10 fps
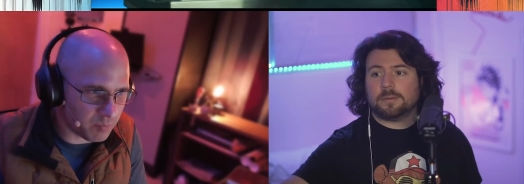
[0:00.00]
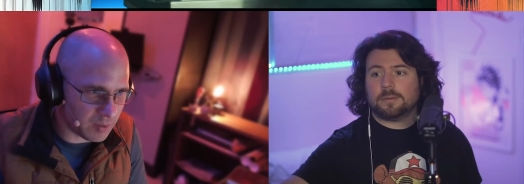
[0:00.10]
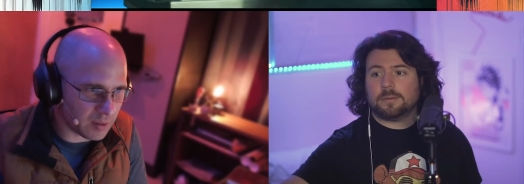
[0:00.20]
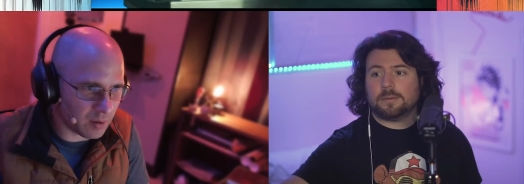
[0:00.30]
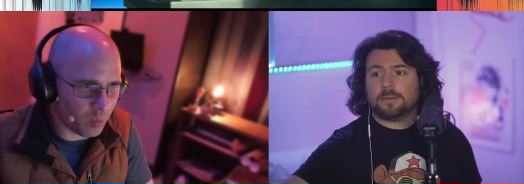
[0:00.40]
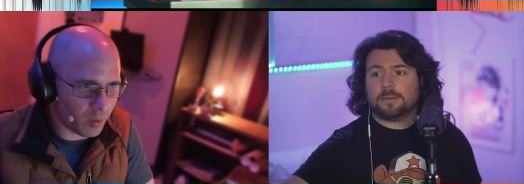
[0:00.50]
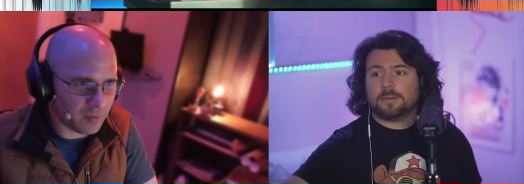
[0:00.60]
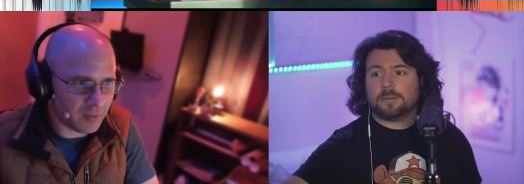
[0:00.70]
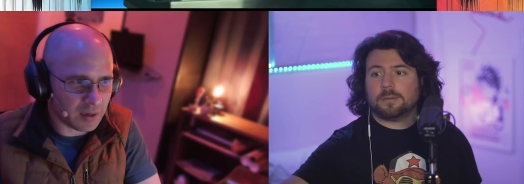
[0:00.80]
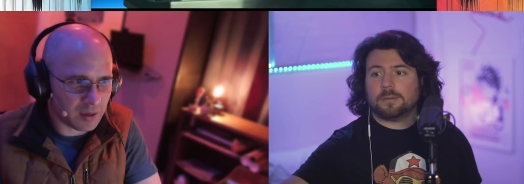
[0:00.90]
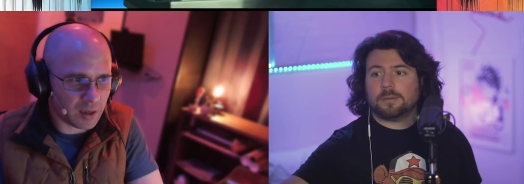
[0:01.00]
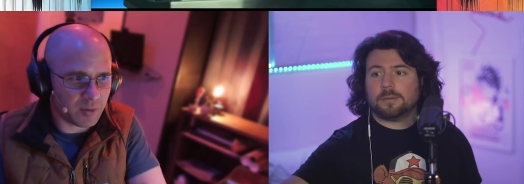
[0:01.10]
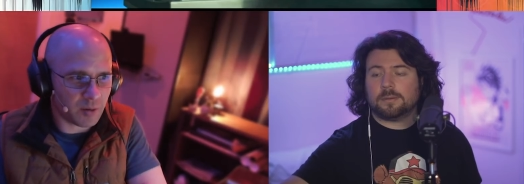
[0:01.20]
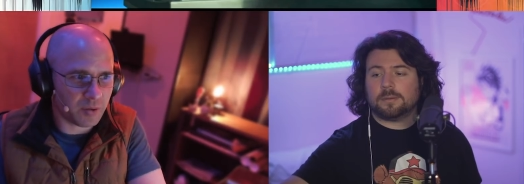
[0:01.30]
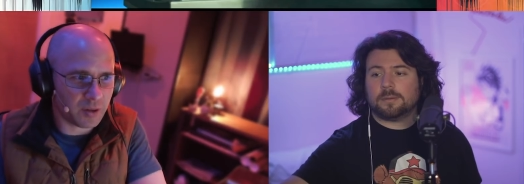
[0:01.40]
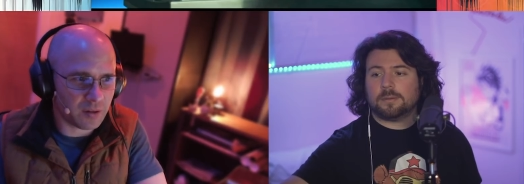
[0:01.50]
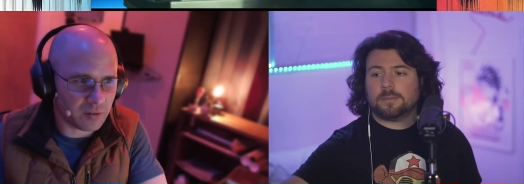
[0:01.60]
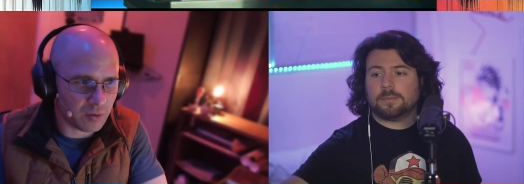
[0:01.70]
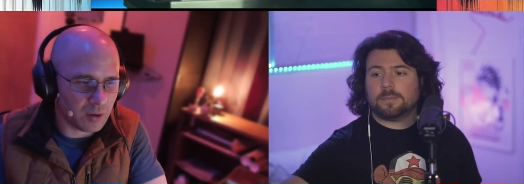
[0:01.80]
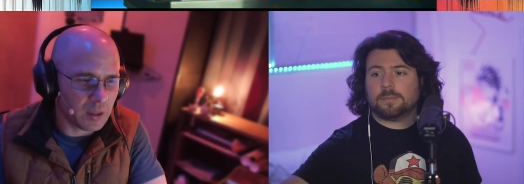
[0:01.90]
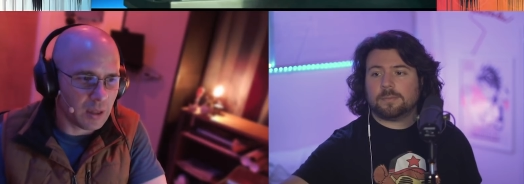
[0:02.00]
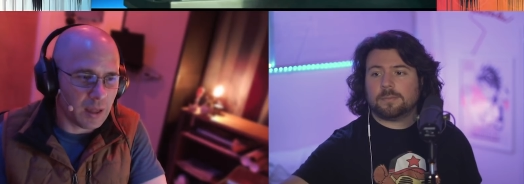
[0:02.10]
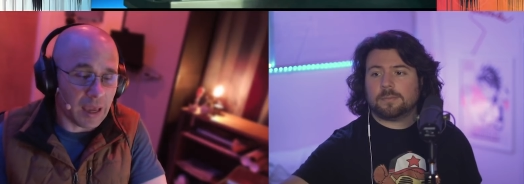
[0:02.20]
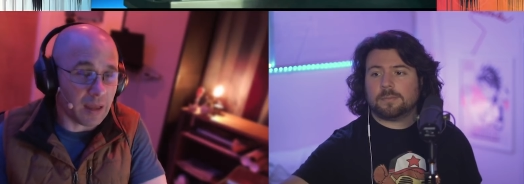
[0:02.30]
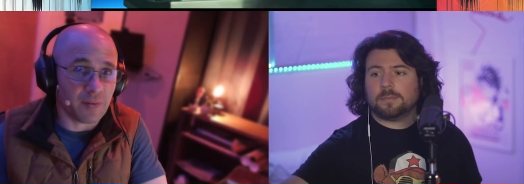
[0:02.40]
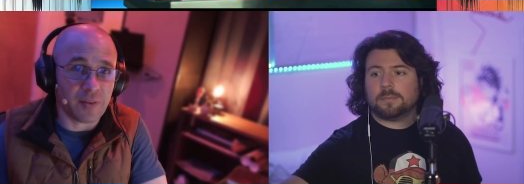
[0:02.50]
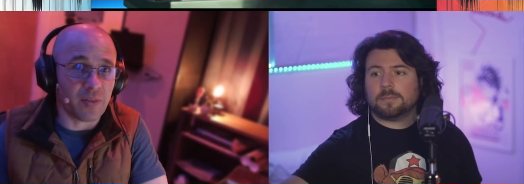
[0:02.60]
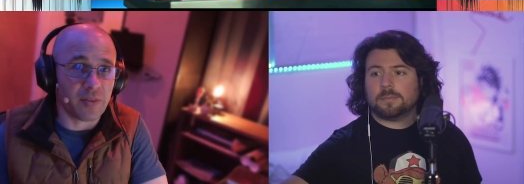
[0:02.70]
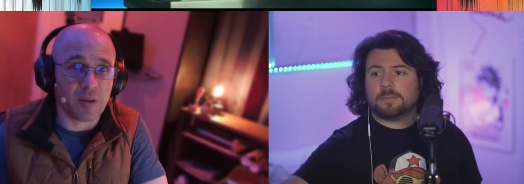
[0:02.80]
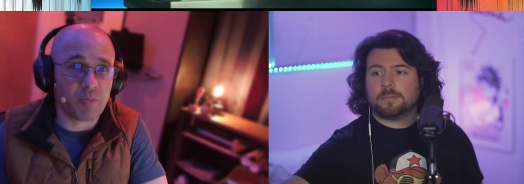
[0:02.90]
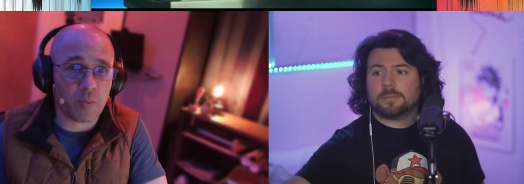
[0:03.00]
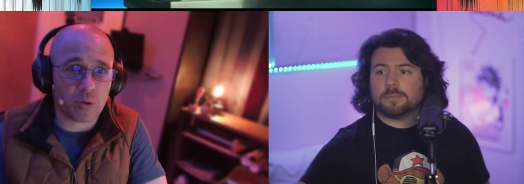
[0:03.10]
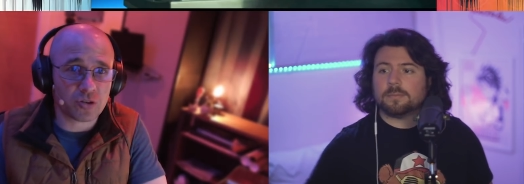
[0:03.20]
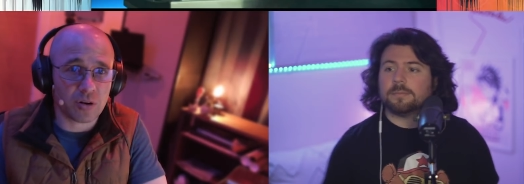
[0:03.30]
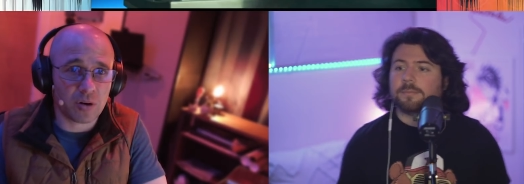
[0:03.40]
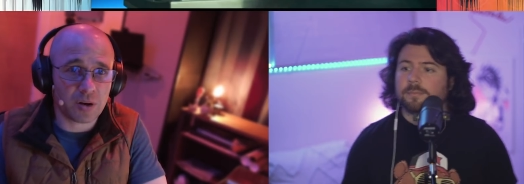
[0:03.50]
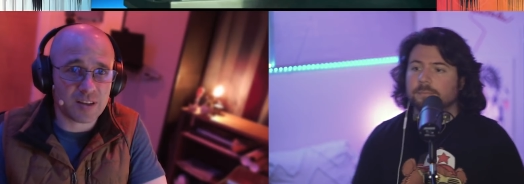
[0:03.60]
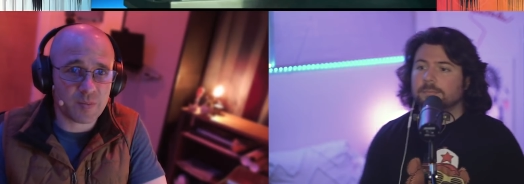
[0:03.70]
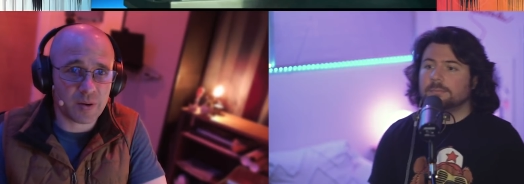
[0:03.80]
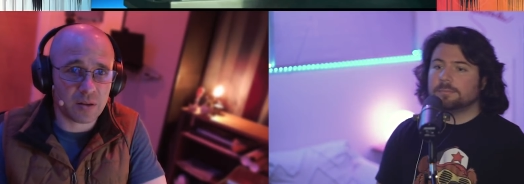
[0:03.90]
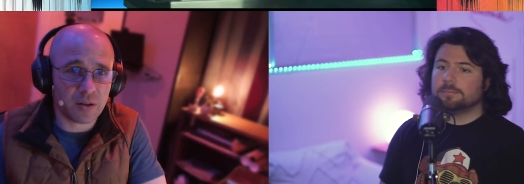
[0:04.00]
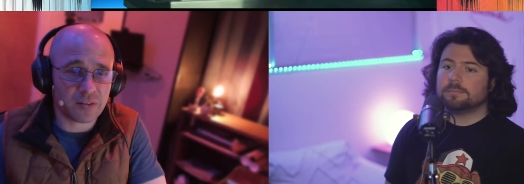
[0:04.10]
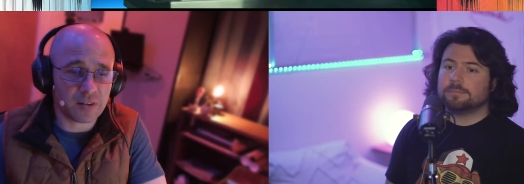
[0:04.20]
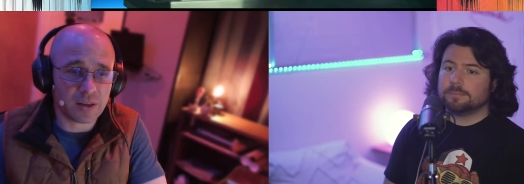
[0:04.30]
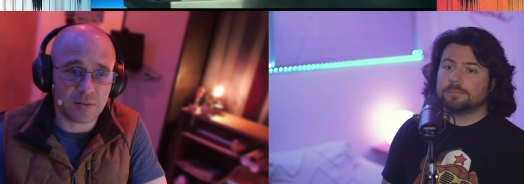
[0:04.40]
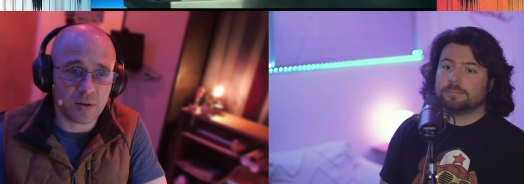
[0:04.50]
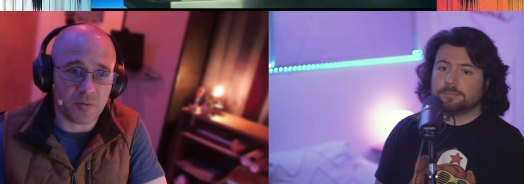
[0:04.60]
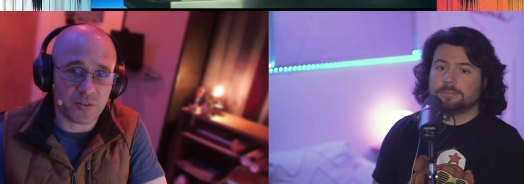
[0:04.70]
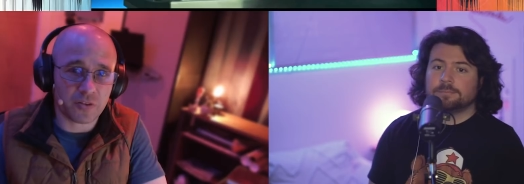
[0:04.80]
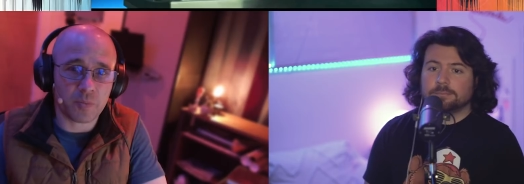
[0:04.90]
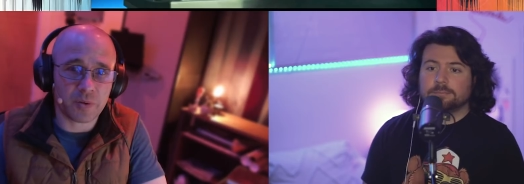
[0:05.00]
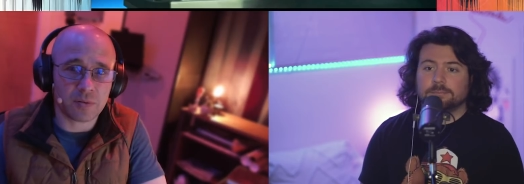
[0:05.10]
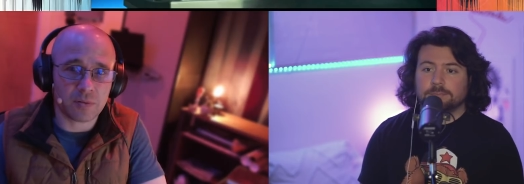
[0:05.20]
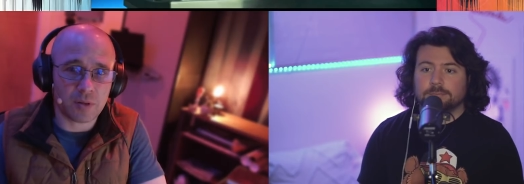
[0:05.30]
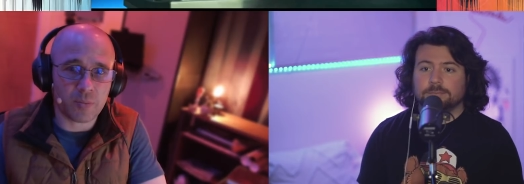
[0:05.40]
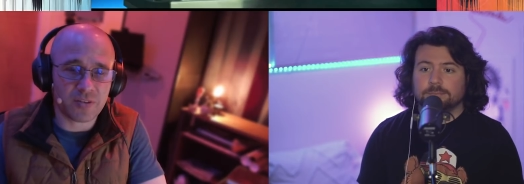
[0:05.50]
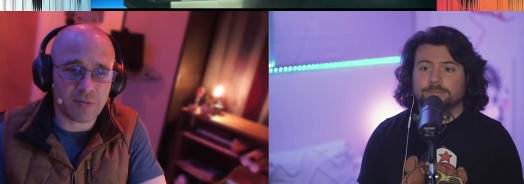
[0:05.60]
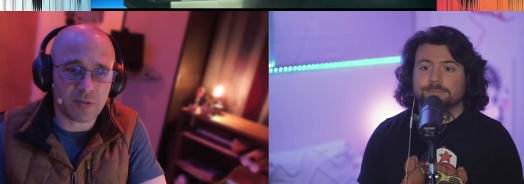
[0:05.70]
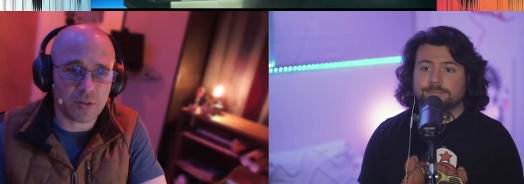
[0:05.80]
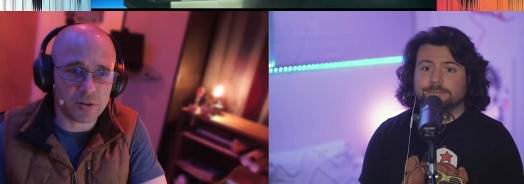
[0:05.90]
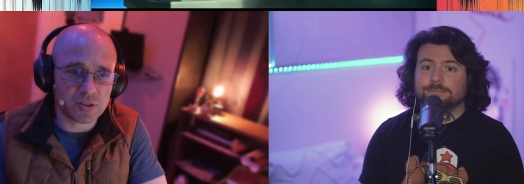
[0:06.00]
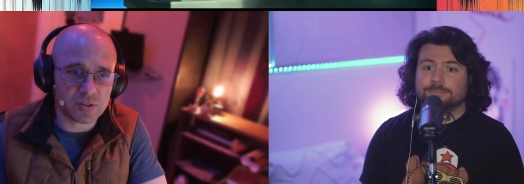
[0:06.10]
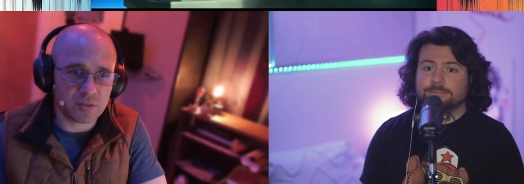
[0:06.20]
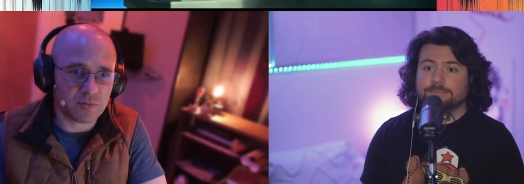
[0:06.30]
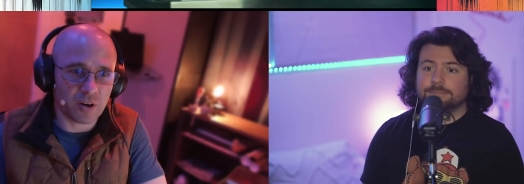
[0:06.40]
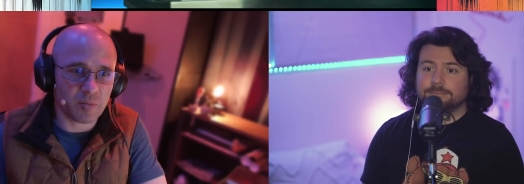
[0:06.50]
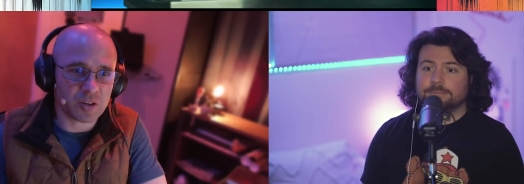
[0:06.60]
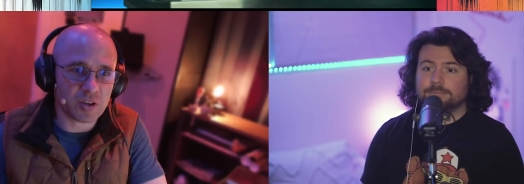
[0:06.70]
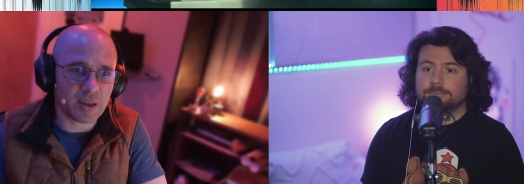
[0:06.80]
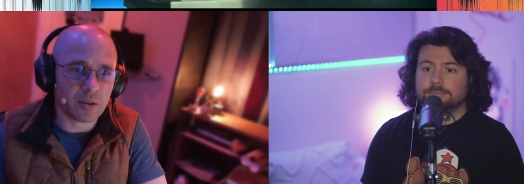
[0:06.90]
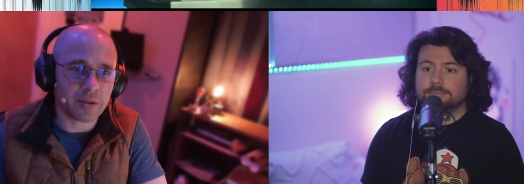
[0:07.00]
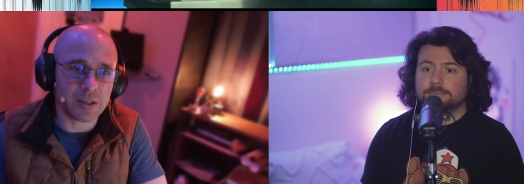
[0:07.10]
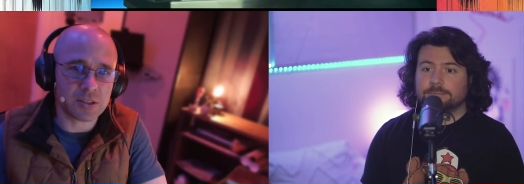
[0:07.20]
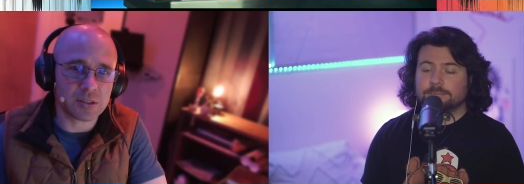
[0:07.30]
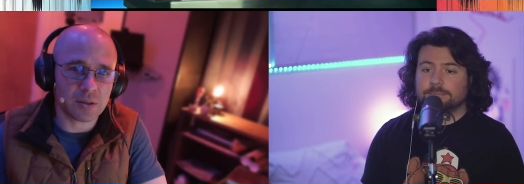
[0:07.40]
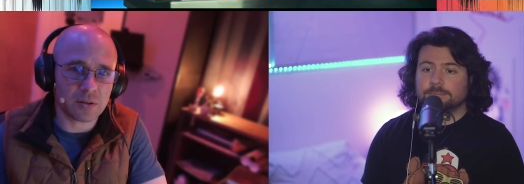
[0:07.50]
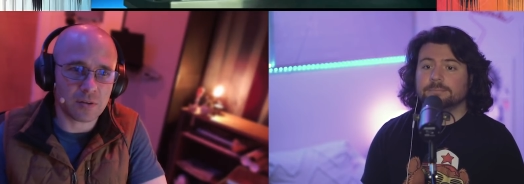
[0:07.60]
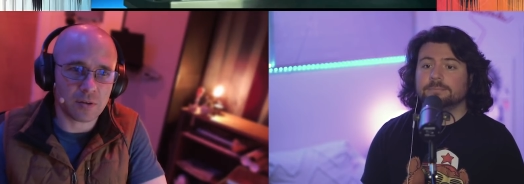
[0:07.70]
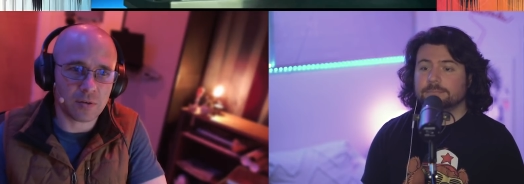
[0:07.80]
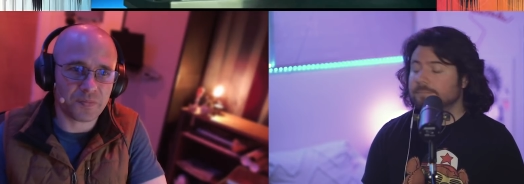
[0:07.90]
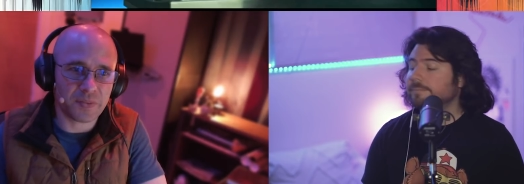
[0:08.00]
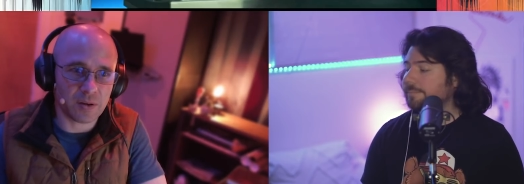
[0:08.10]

Speaker 1: be a, way that they could come into play and so and then then people are drawing all kinds of parallels like you know the serpent number seven looked very much like a leech and so mm.